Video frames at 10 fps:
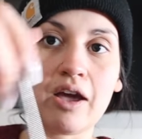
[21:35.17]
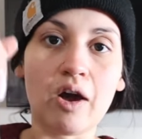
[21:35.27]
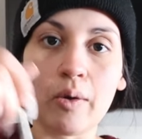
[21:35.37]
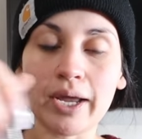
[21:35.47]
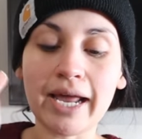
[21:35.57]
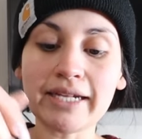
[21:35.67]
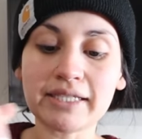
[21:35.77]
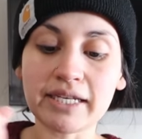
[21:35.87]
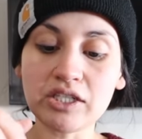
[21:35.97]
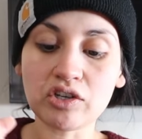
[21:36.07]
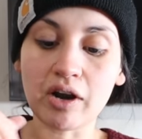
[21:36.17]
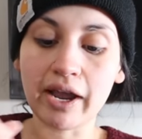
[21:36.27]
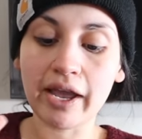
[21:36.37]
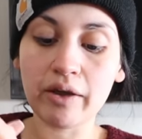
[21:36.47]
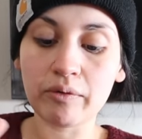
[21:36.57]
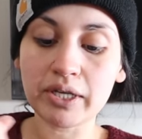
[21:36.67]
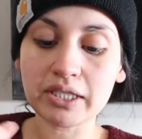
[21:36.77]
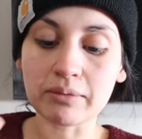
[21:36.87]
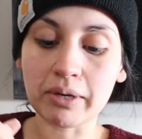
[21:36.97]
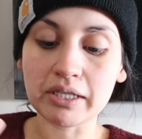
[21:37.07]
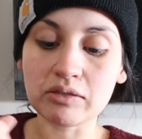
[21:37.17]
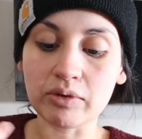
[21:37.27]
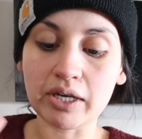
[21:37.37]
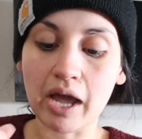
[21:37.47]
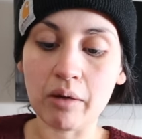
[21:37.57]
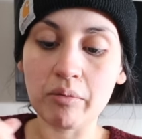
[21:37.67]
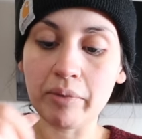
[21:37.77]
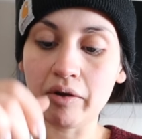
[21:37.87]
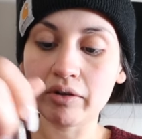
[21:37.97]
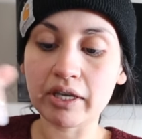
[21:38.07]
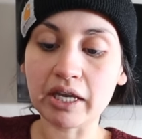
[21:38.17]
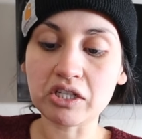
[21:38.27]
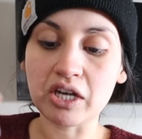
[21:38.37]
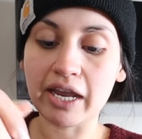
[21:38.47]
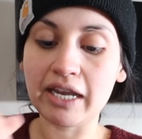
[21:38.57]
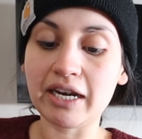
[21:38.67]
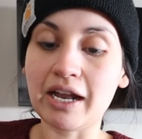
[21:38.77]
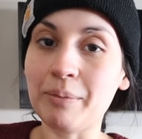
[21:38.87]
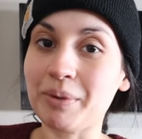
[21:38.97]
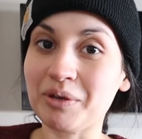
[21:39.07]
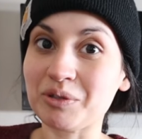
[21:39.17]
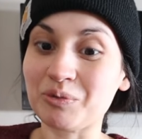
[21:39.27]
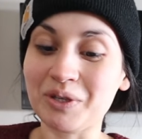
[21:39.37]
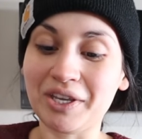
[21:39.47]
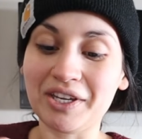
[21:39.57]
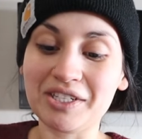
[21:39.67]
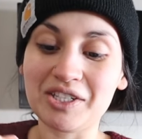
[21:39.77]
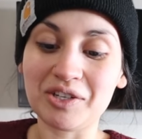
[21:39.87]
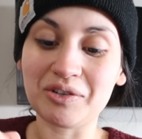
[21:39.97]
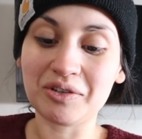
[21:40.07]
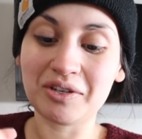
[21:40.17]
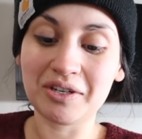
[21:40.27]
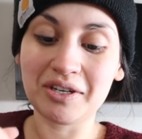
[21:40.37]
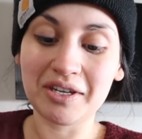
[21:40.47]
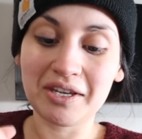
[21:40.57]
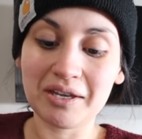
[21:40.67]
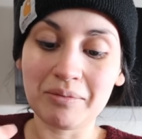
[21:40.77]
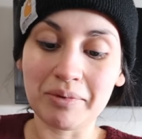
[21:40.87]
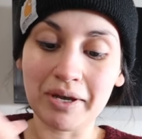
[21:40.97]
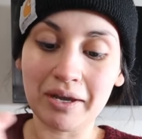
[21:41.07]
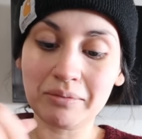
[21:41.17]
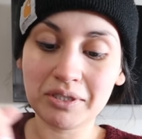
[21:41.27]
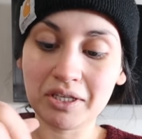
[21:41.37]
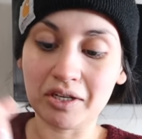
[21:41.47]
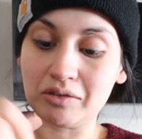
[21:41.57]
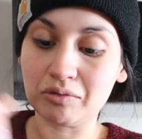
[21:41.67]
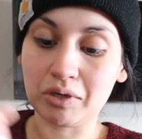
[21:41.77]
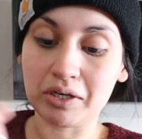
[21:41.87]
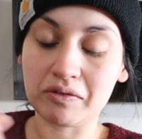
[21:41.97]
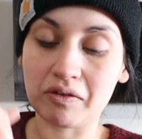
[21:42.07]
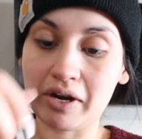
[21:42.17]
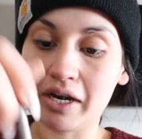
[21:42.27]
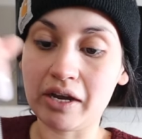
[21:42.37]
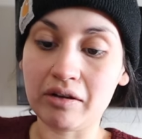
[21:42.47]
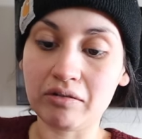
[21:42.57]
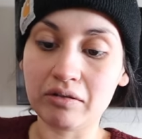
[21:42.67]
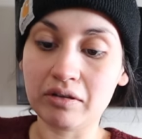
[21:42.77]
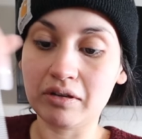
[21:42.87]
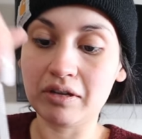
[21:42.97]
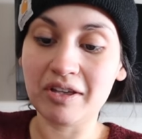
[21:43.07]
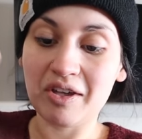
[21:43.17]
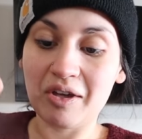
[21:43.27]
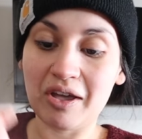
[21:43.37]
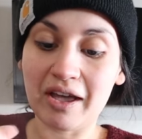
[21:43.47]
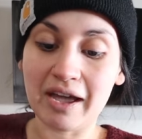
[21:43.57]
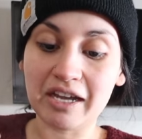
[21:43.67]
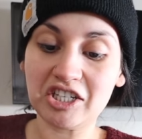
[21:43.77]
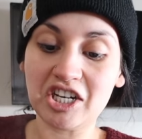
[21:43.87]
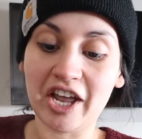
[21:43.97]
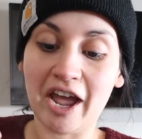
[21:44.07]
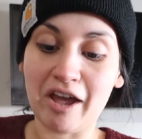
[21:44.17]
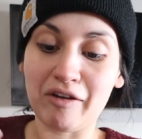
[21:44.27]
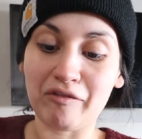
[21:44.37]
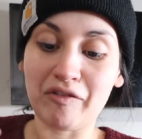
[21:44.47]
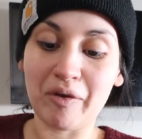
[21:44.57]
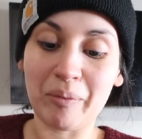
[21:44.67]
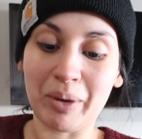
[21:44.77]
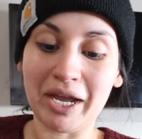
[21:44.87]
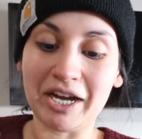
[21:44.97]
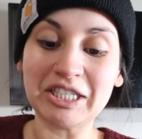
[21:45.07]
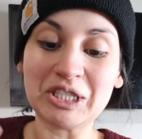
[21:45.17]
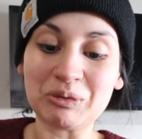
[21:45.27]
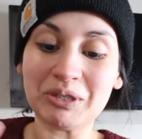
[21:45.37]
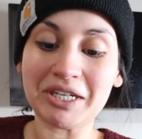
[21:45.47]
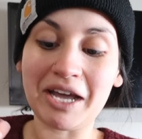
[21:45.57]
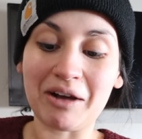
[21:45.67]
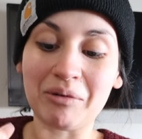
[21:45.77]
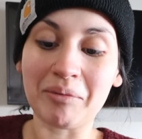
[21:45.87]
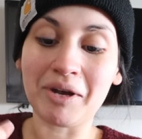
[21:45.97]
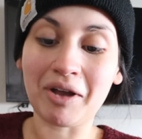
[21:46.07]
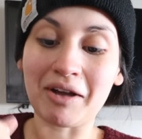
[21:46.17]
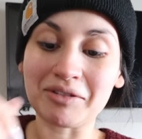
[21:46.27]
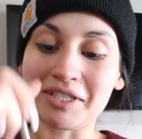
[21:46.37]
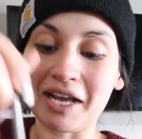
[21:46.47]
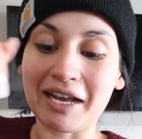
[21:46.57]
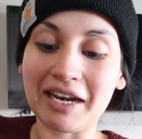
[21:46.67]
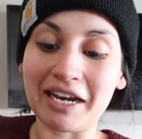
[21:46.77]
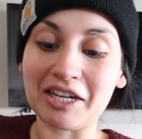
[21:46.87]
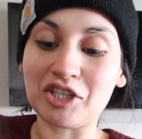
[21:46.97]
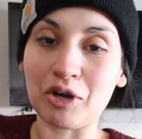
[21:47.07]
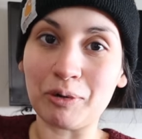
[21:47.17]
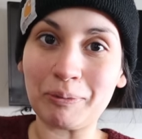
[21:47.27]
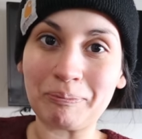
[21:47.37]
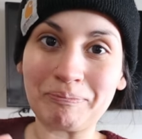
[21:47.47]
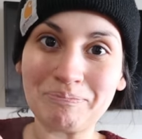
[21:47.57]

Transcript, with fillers: Oh, and I did try it with some unsweetened almond milk yesterday, heated up, and it was really good too. but I'm just gonna use water for right now. I actually have my unsweetened almond milk outside in a tote